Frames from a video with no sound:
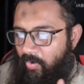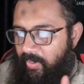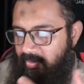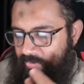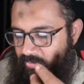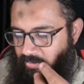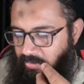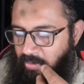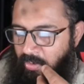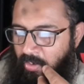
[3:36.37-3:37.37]
it is
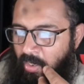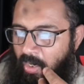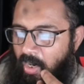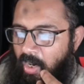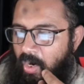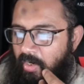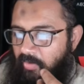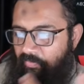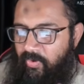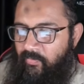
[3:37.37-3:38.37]

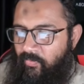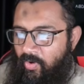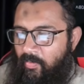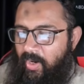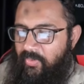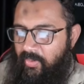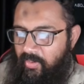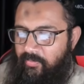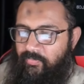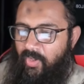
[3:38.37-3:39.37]
different from
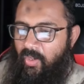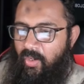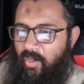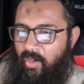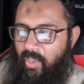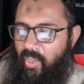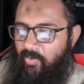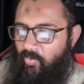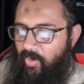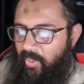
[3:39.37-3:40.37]
other AI
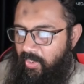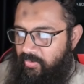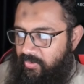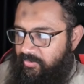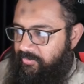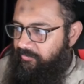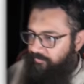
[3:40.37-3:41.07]
coding agents.